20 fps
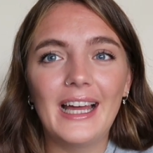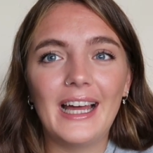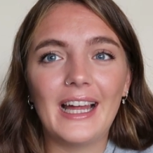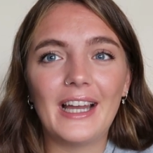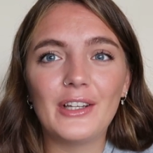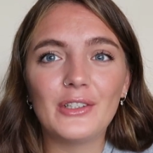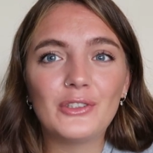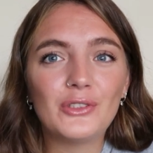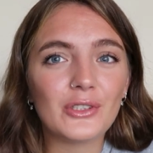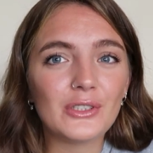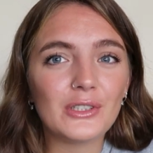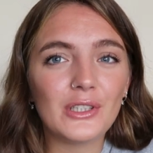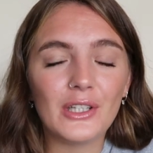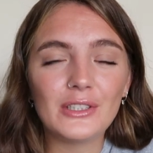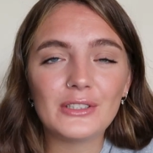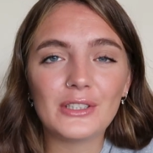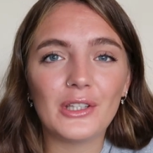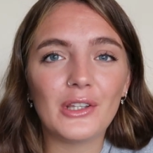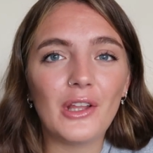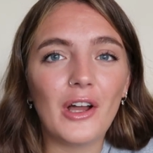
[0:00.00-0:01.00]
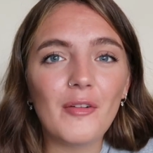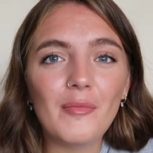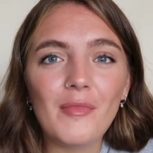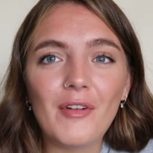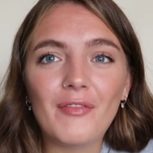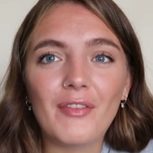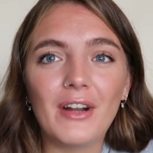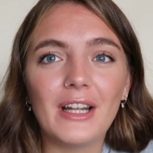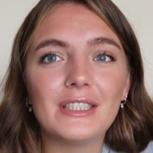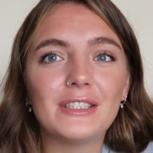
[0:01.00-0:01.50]
and I just lost a lot of
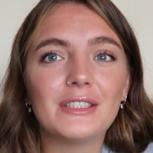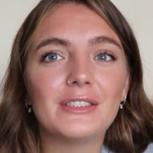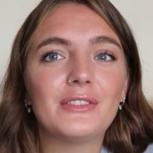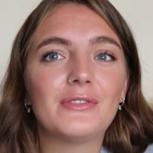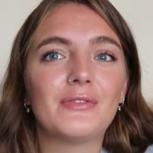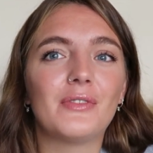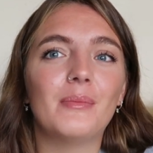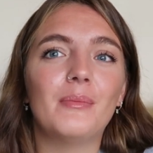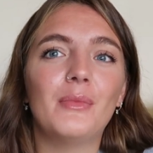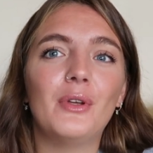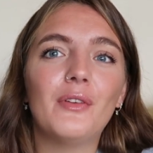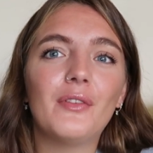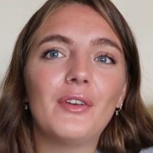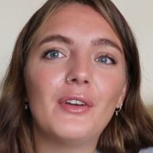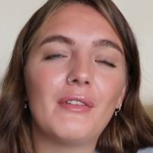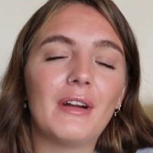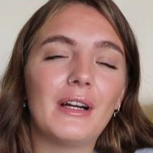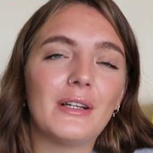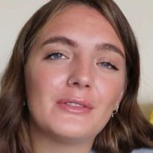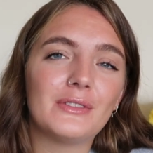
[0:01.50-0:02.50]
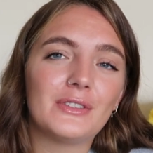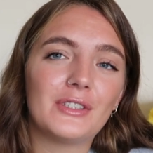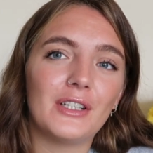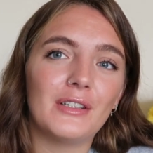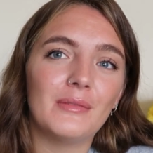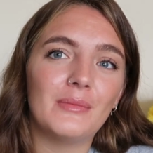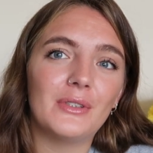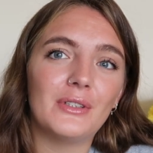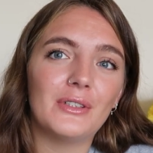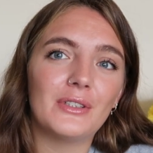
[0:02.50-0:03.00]
my friends from moving around
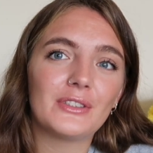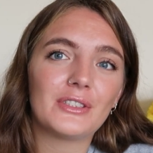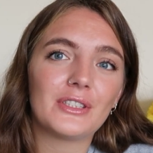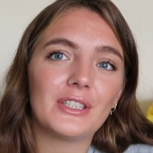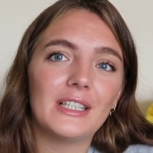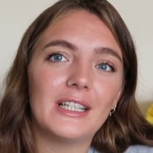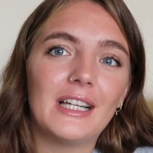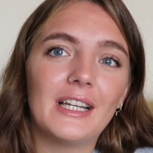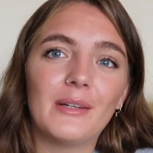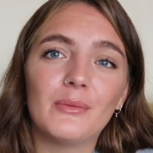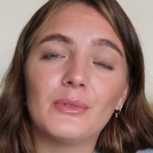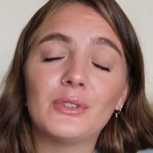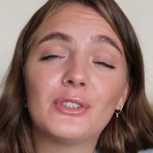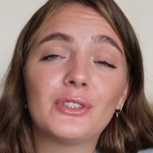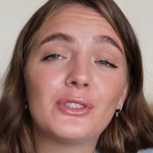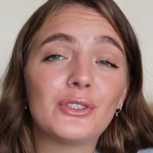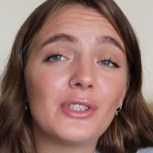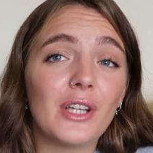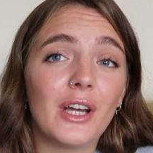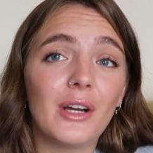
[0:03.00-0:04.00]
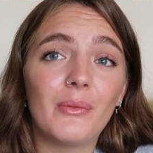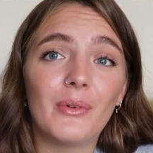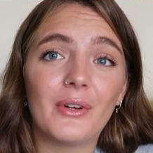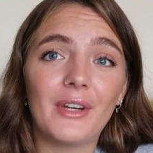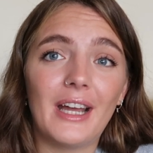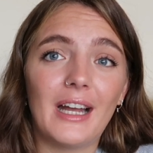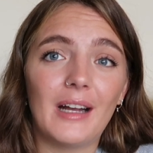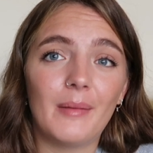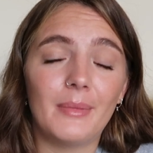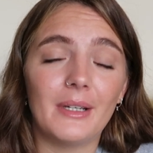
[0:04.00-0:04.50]
so much, and I was so
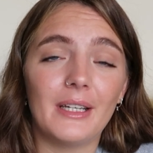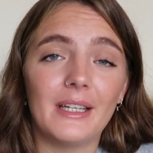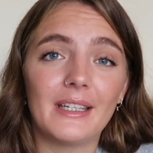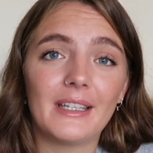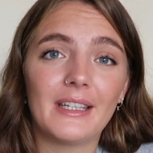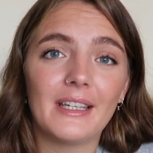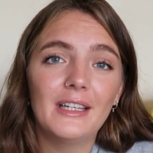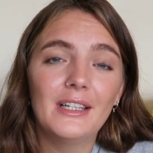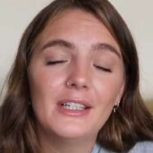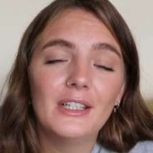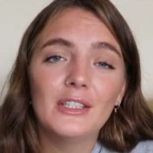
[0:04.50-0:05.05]
unhappy.